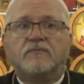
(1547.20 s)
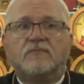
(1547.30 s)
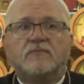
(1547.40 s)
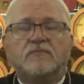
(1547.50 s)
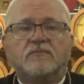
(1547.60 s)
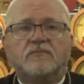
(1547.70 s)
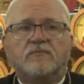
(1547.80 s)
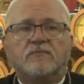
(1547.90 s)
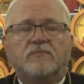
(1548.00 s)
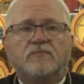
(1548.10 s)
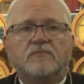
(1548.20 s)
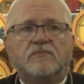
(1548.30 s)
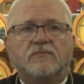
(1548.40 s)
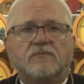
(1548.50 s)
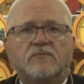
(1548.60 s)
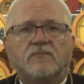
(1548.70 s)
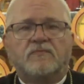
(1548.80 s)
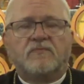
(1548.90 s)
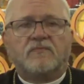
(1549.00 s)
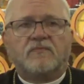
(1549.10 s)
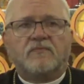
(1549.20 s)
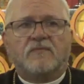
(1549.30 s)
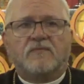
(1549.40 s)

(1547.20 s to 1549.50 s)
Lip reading: (no one is talking)